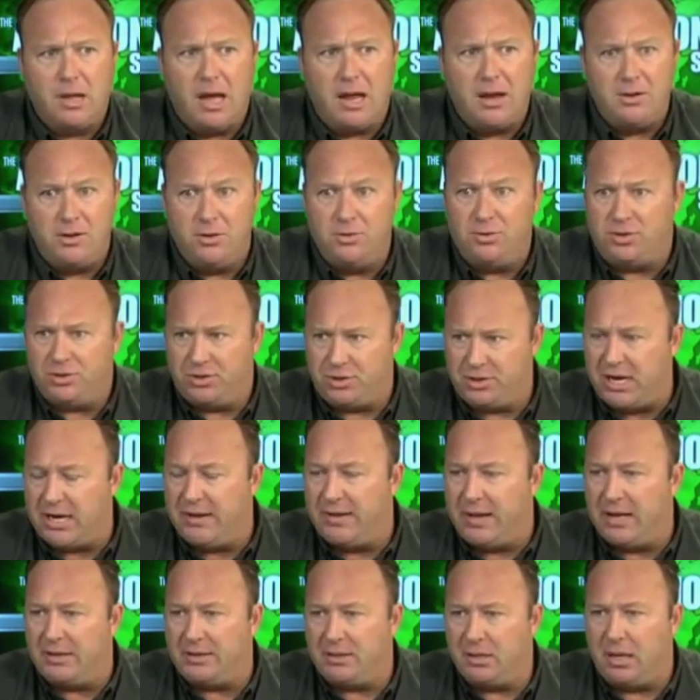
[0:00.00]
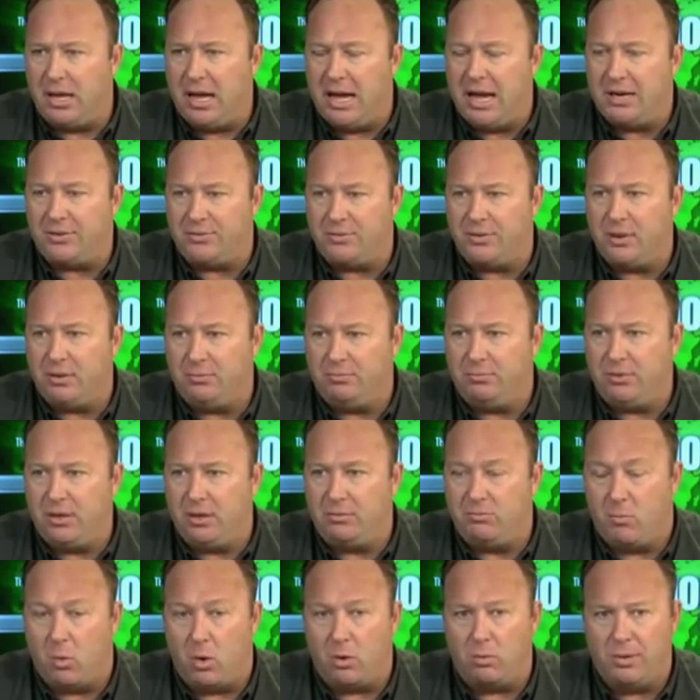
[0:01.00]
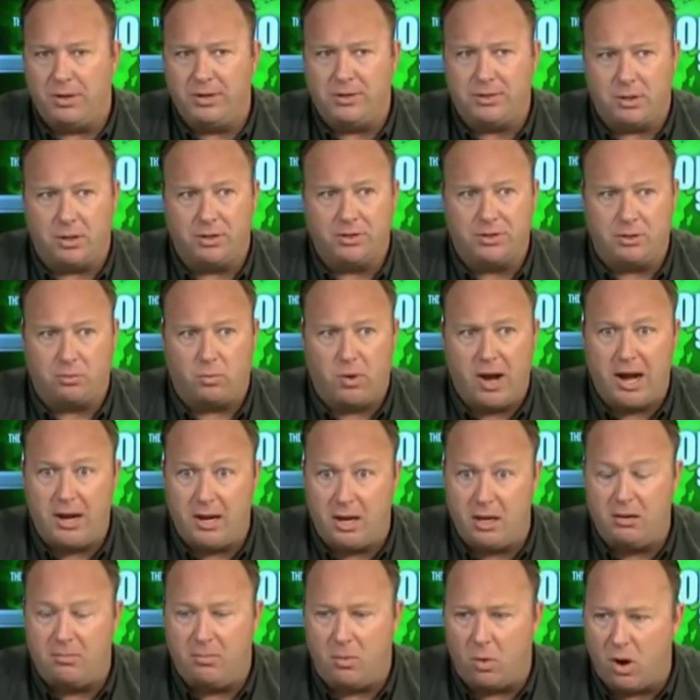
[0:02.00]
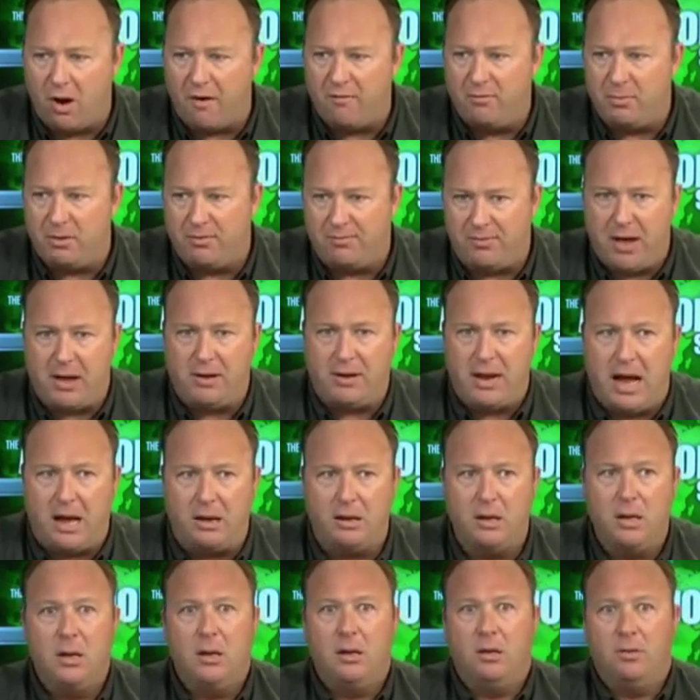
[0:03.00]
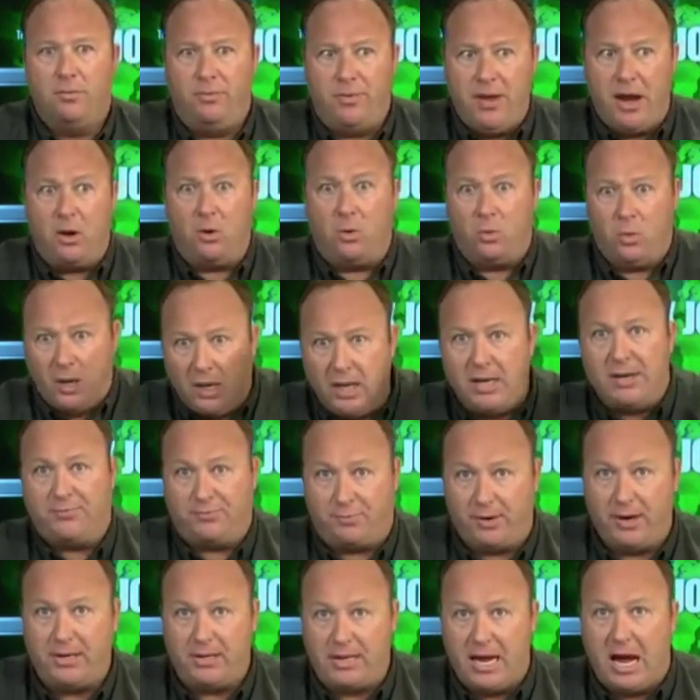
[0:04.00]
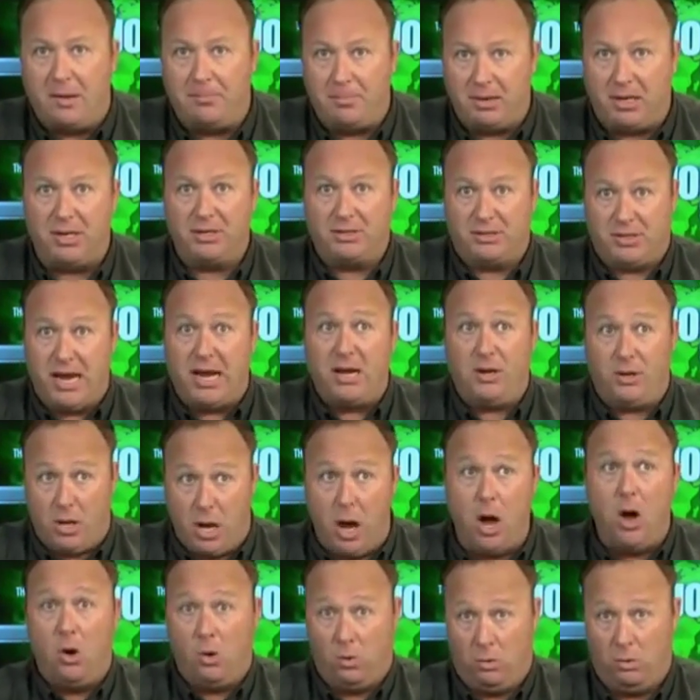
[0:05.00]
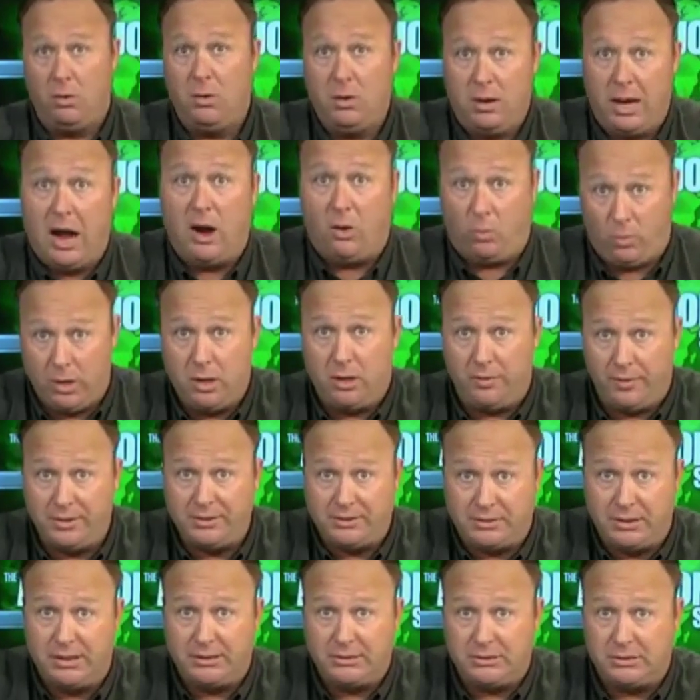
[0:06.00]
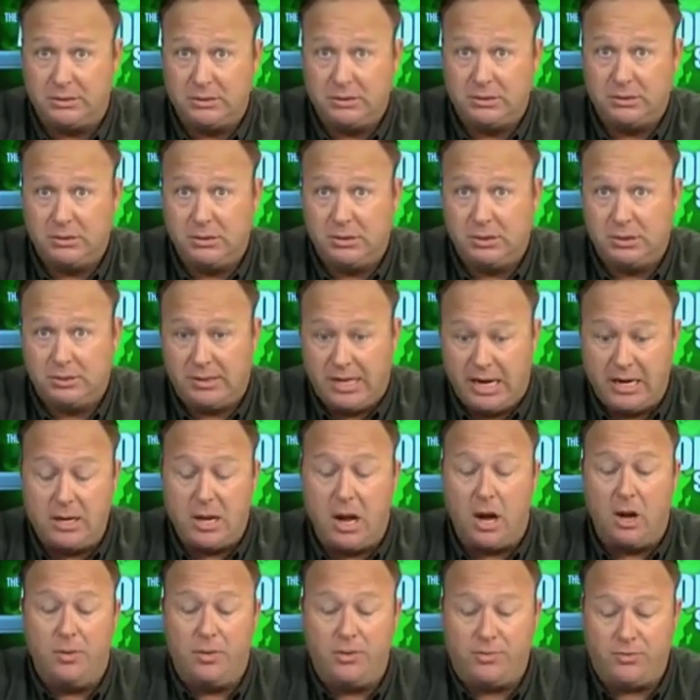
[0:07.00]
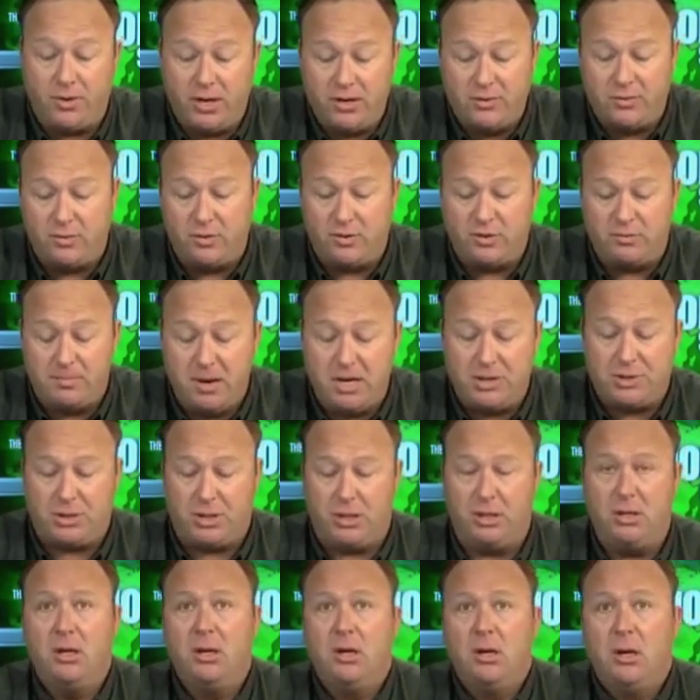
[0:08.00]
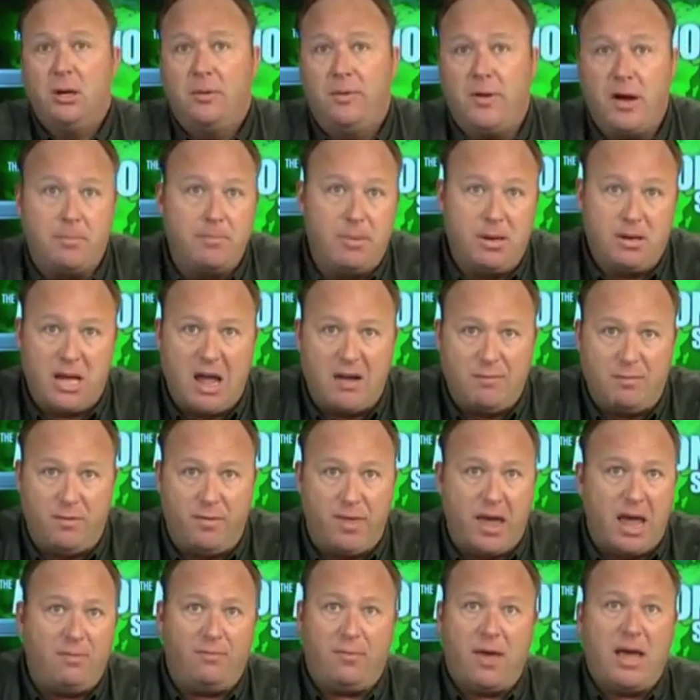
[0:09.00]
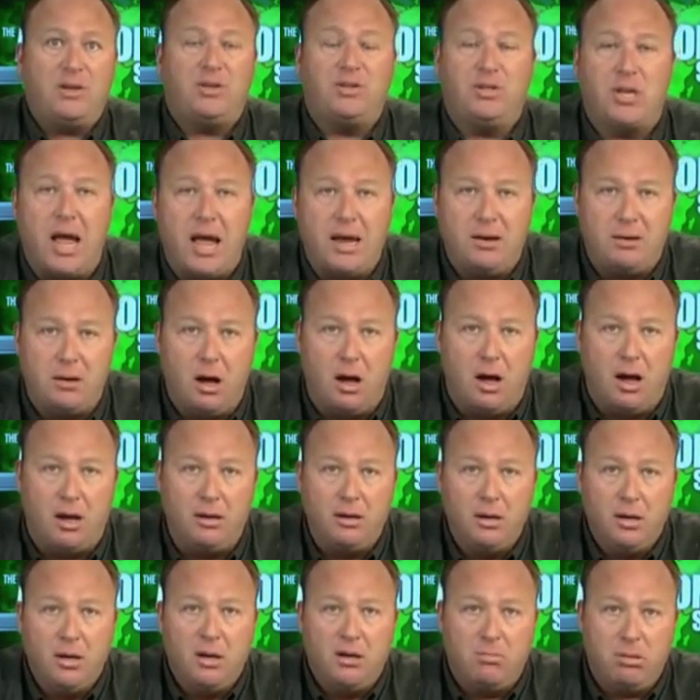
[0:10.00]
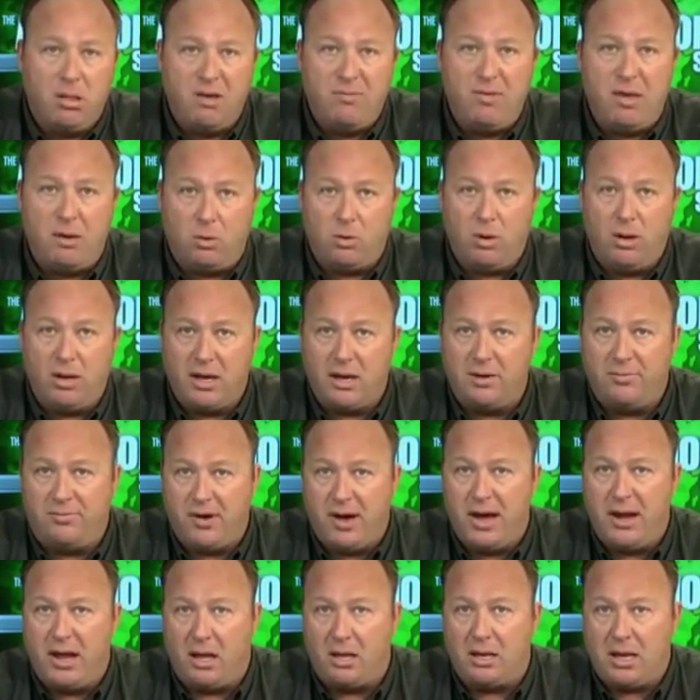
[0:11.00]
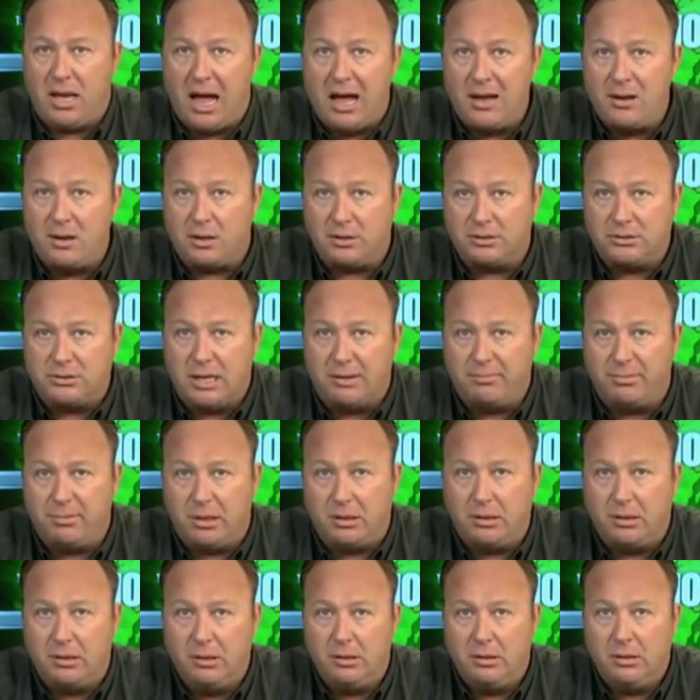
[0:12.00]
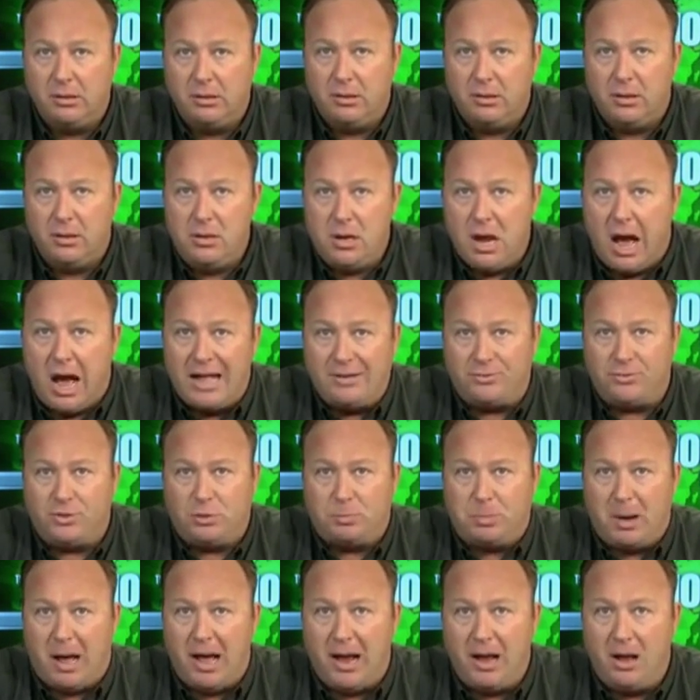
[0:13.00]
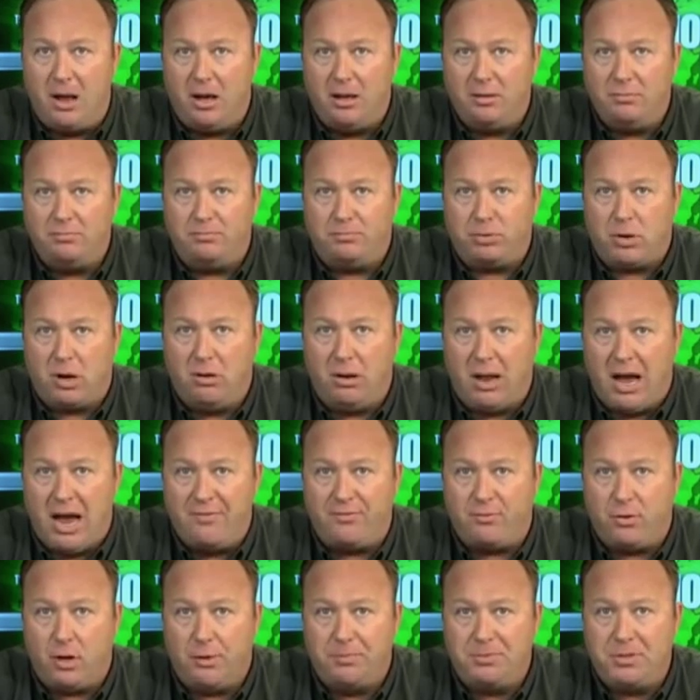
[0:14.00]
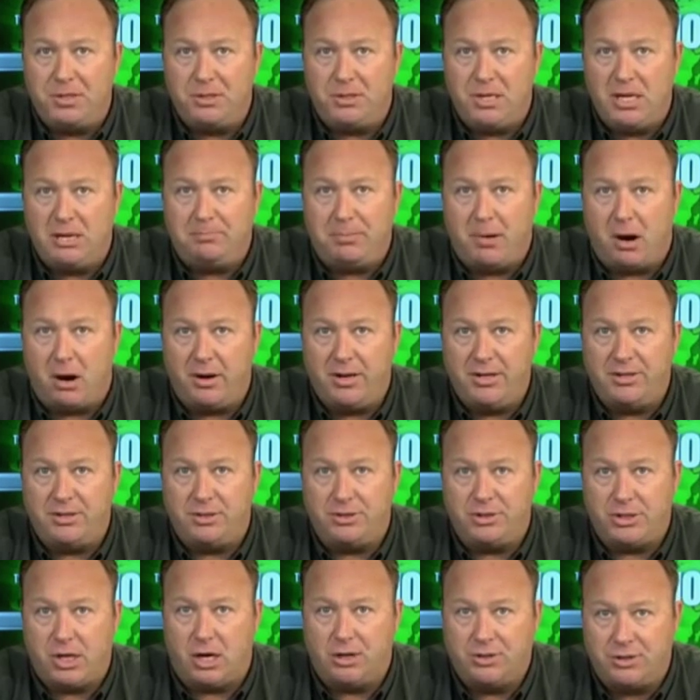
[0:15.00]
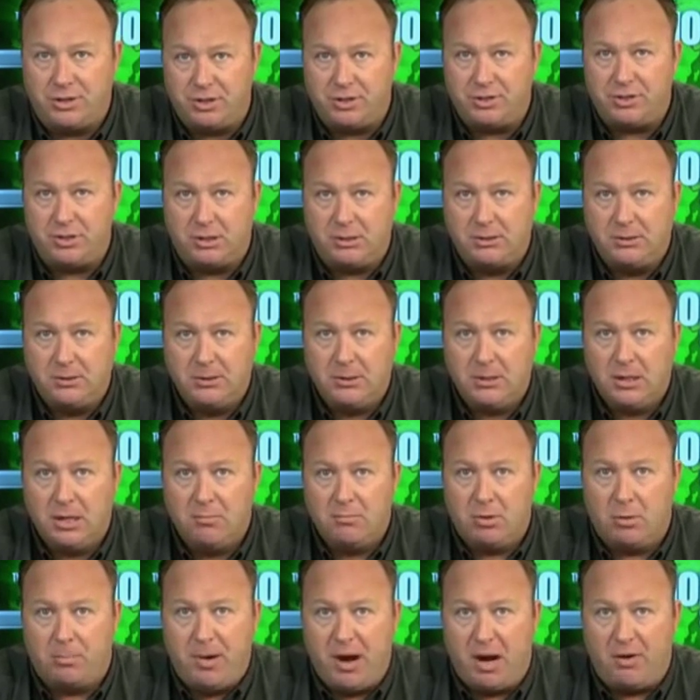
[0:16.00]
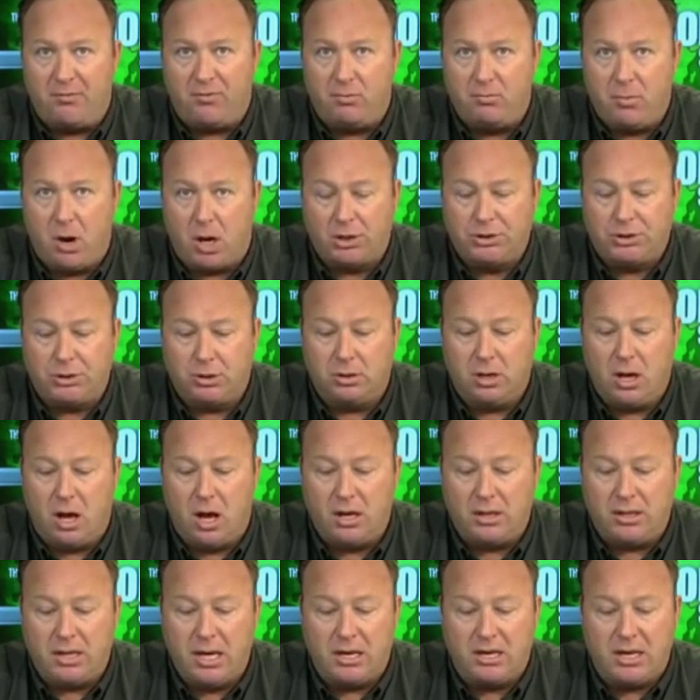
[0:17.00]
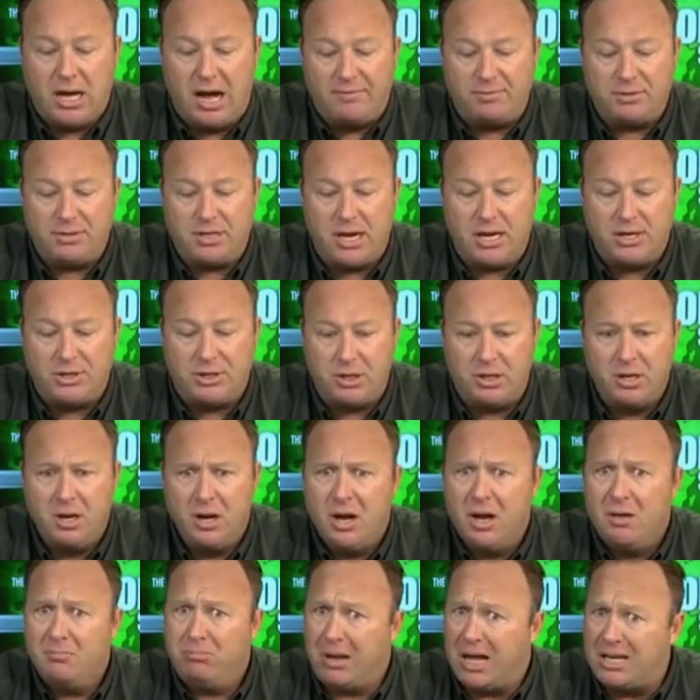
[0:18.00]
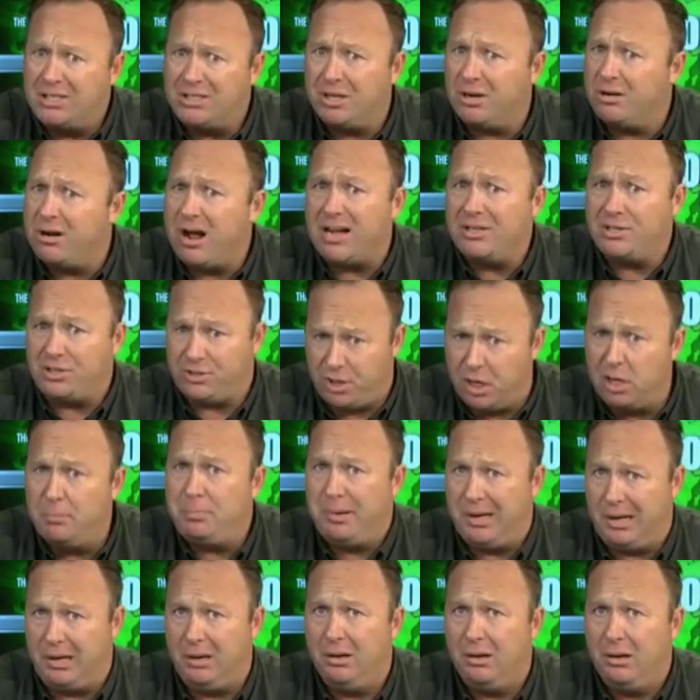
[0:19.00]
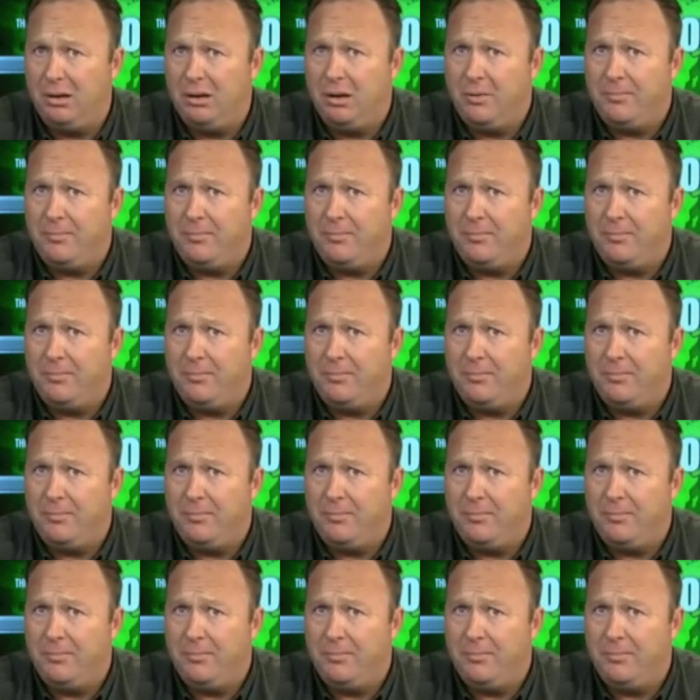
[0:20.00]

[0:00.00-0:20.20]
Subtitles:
I didn't used to say that till I actually did more research and ran into more of them and found out they're really freaked out because they know how real this is. They know the treasonous mission they've been given. They signed on believing they were really going to fight al-Qaeda or something, not spy on pro-life groups and tea parties and churches and prepare for martial law and gun confiscation. Plus, they're not stupid.